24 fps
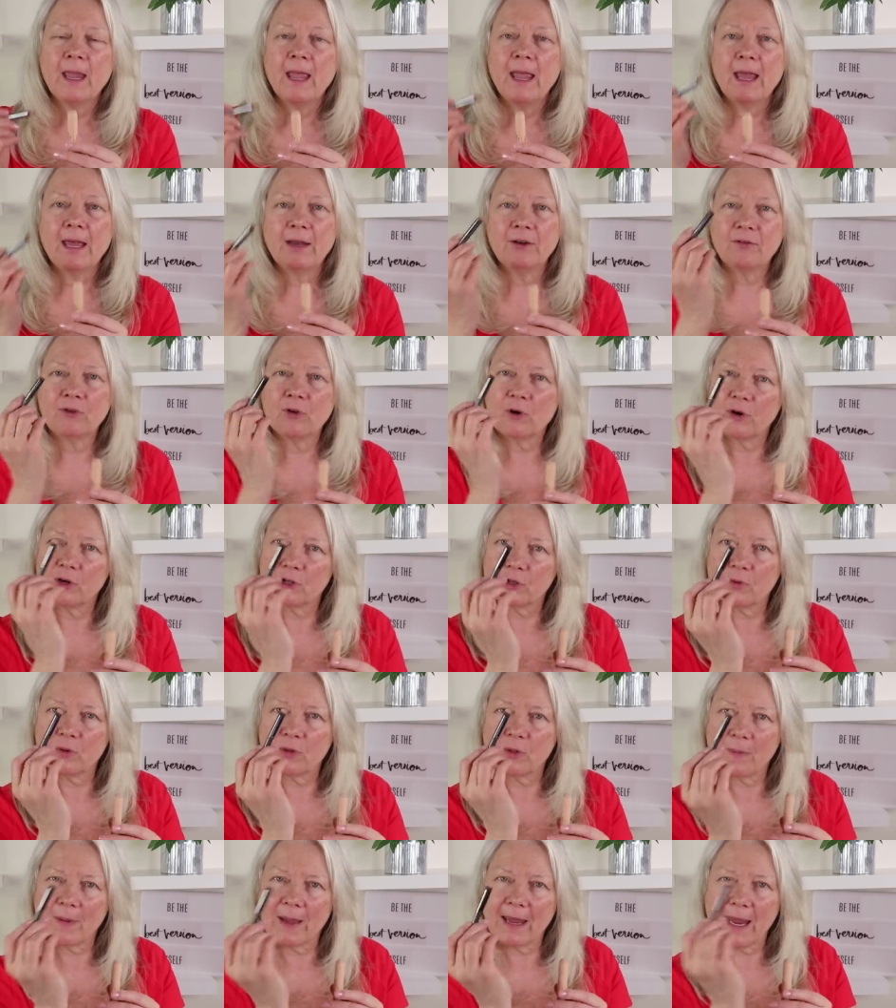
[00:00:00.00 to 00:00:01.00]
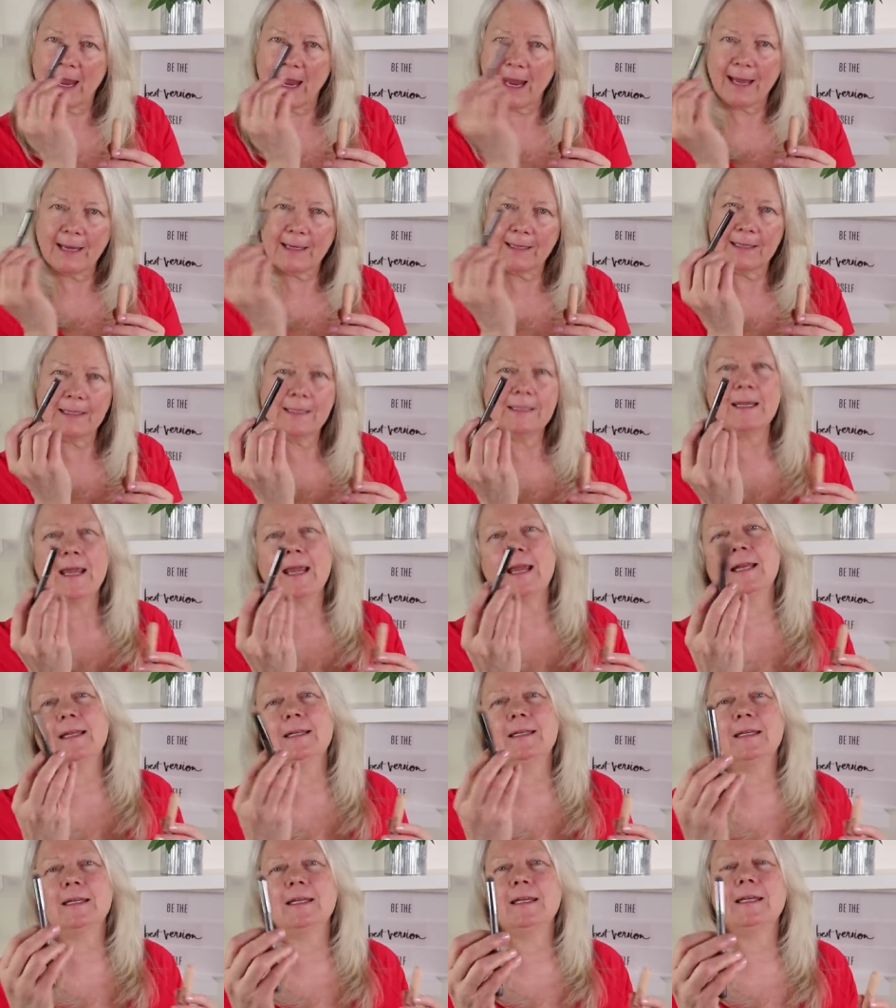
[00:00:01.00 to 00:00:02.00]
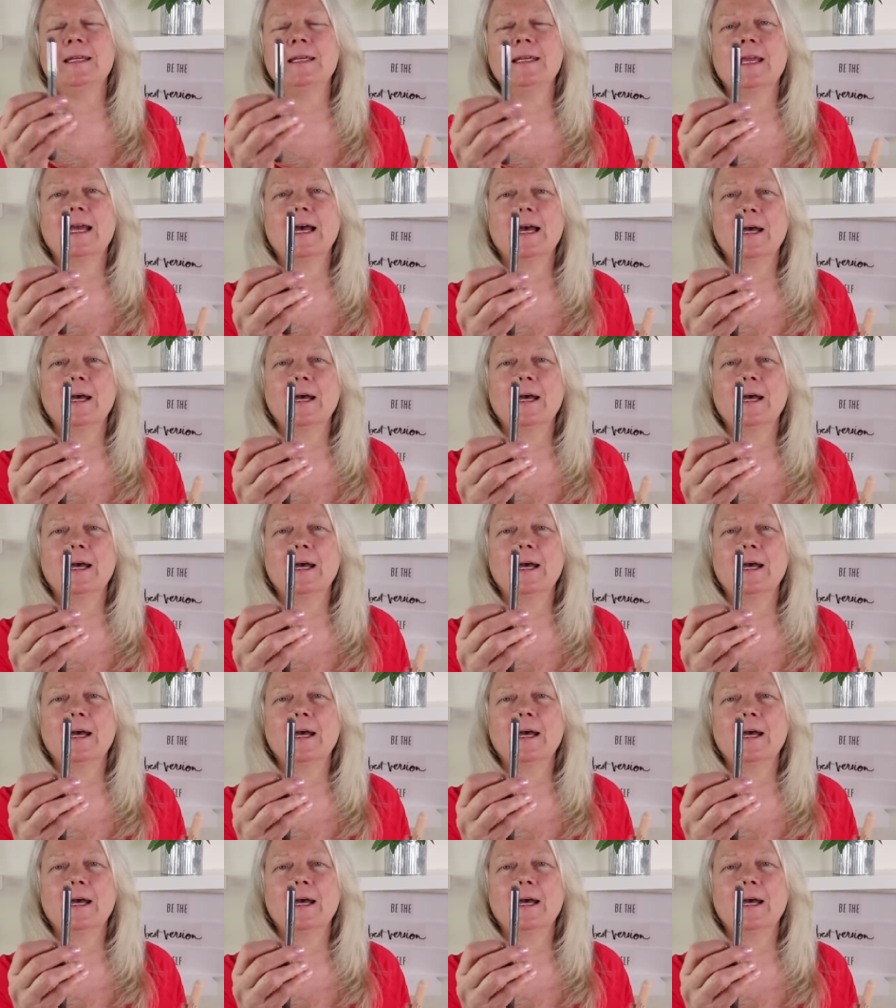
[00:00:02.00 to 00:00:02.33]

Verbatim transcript: And of course, with my handy dandy